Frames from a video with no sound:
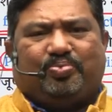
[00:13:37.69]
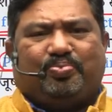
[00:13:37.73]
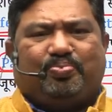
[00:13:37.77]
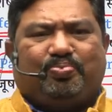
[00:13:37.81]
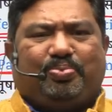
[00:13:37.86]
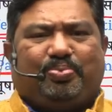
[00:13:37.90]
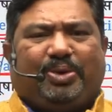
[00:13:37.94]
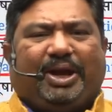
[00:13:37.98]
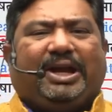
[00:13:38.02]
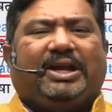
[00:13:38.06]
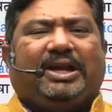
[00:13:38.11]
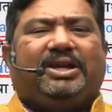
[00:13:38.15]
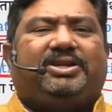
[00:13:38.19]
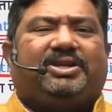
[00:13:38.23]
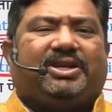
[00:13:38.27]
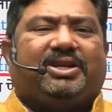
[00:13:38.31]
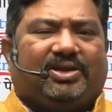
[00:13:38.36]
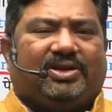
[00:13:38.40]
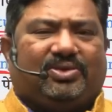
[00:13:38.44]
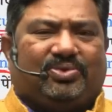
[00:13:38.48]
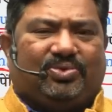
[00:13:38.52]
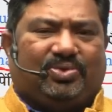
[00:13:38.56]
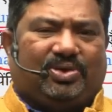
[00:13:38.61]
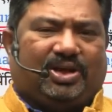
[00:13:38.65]
painting
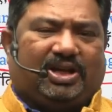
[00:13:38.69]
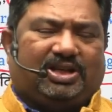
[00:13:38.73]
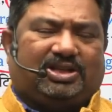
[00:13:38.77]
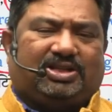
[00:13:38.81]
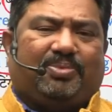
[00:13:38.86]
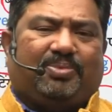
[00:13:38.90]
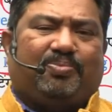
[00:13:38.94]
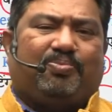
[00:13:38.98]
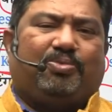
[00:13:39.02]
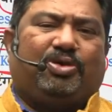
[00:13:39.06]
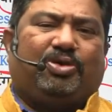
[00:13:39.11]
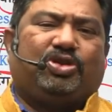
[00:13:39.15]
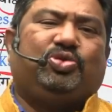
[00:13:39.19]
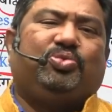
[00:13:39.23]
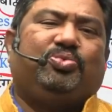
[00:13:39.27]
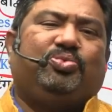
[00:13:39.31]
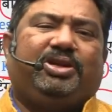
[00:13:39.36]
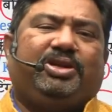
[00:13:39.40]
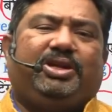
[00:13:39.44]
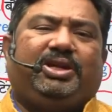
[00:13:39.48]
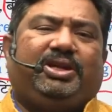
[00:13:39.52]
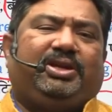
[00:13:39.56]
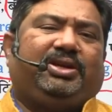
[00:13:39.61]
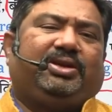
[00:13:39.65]
known as the
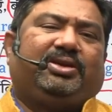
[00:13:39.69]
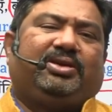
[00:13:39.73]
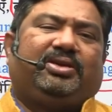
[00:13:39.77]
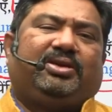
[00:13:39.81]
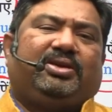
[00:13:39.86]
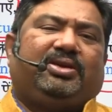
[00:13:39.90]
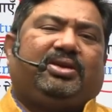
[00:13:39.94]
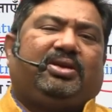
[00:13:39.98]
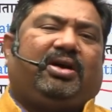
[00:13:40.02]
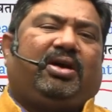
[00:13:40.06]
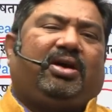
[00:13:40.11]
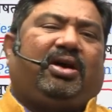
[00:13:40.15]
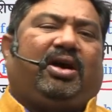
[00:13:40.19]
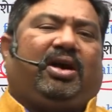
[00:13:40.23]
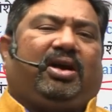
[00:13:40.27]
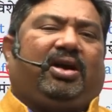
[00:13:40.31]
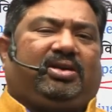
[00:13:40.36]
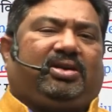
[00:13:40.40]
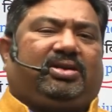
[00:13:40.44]
Madhubani art.